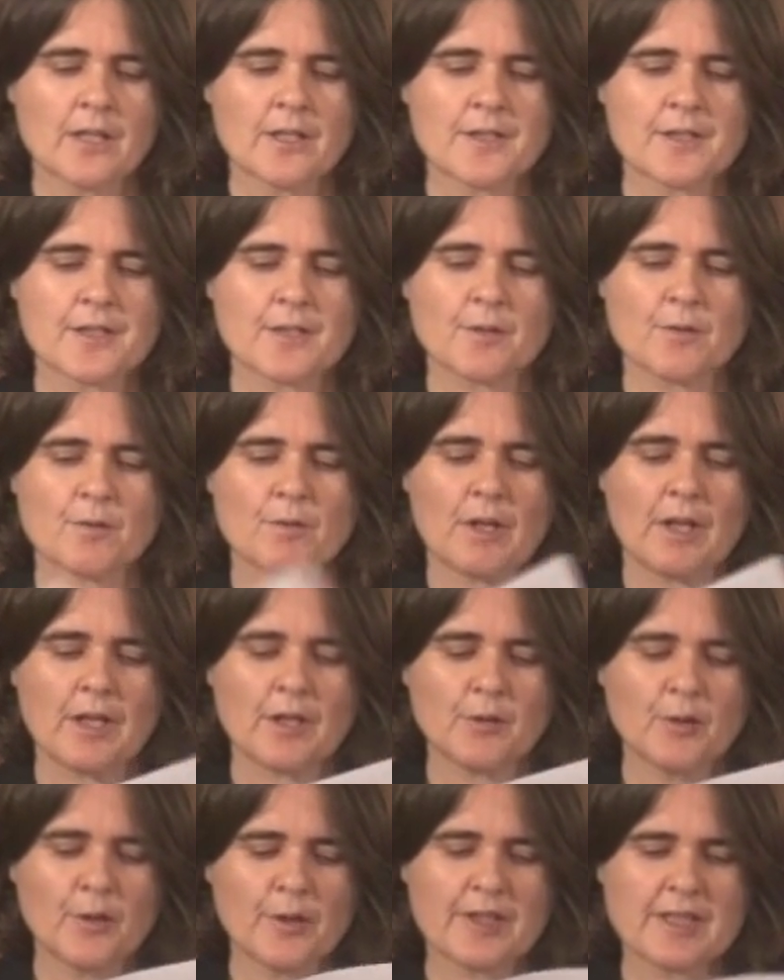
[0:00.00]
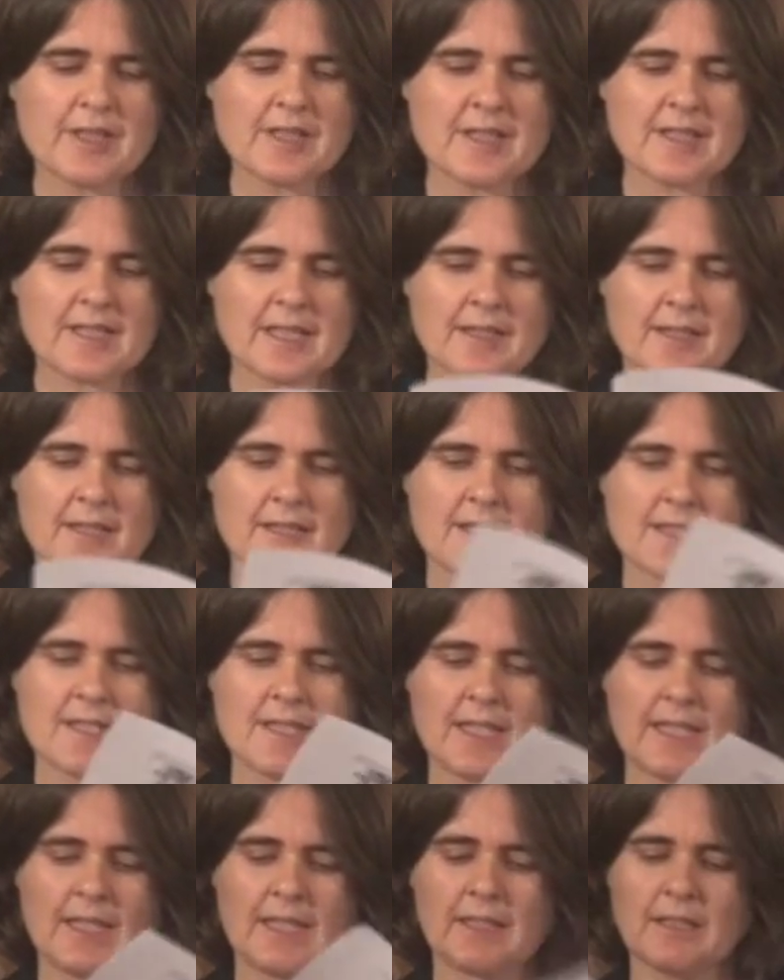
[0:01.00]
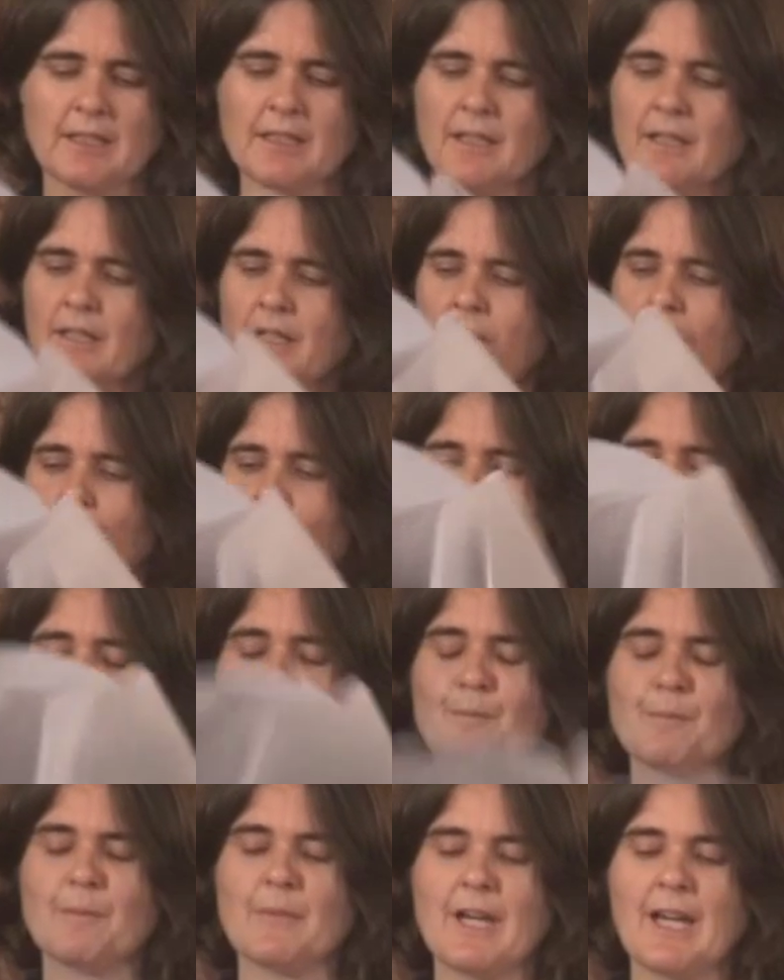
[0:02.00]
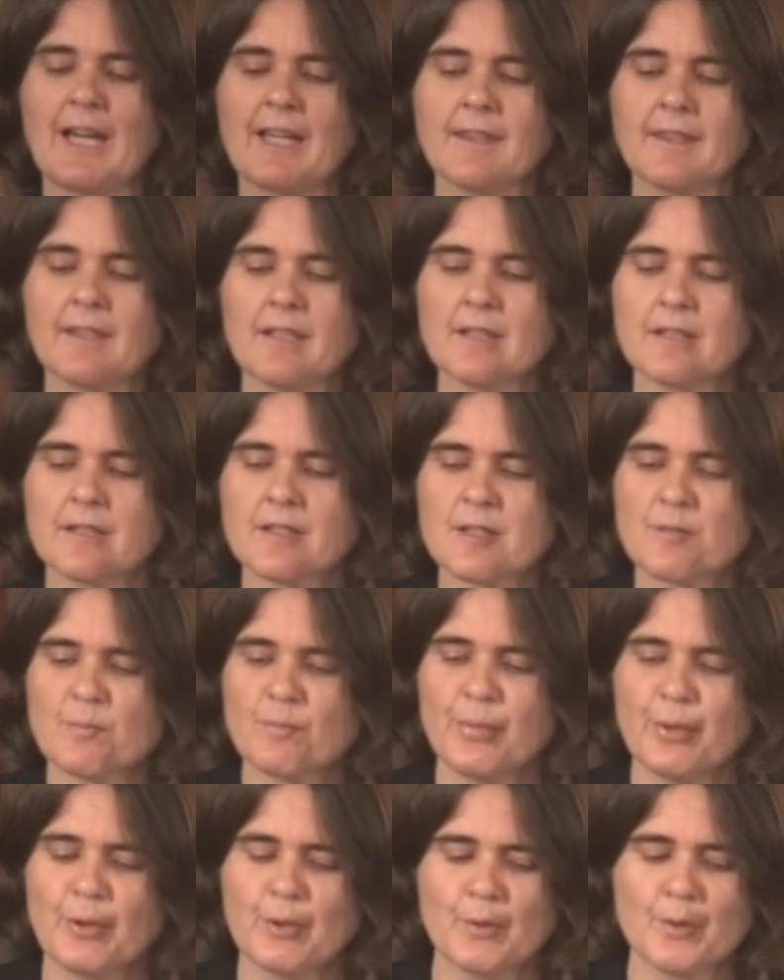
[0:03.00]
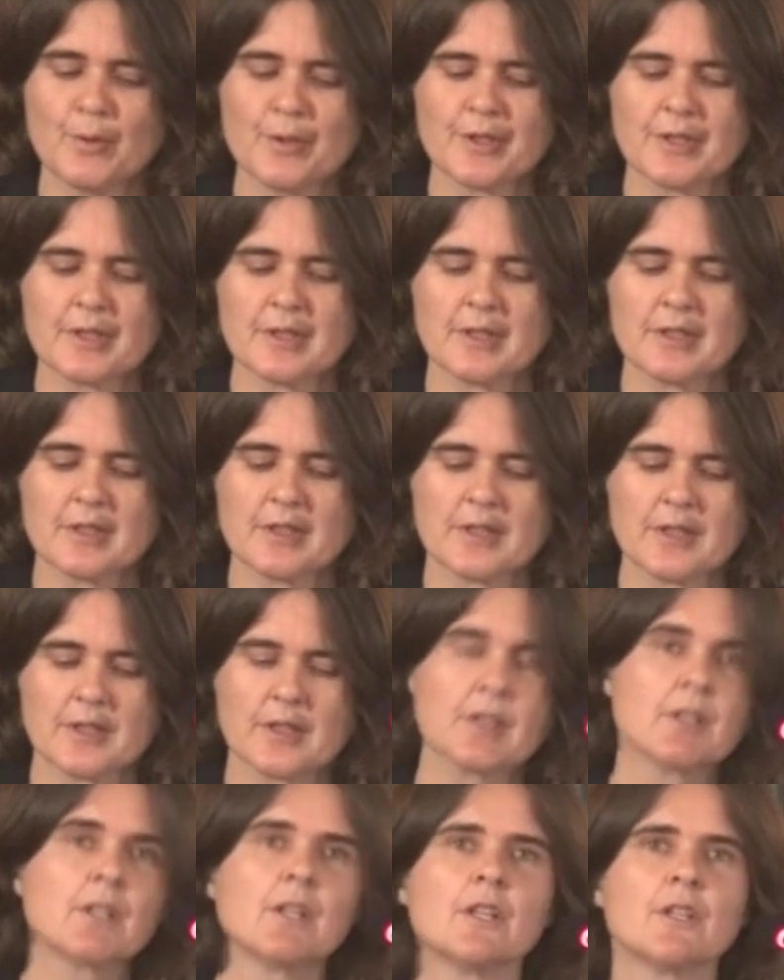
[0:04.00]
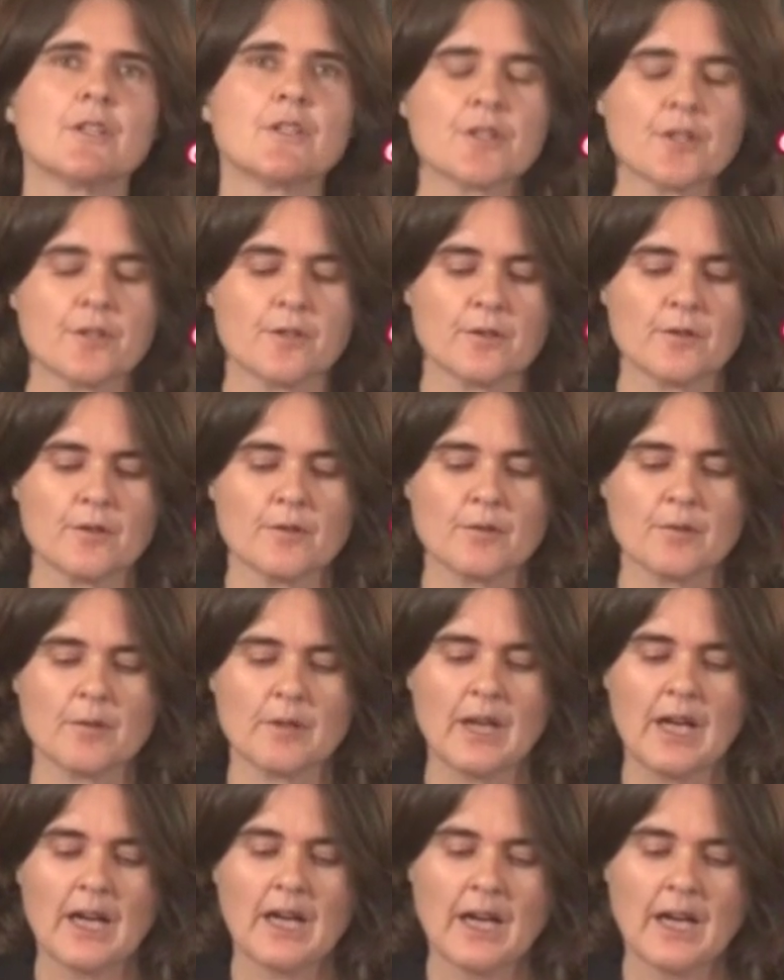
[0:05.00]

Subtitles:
So in order to set the scene, I think it's important to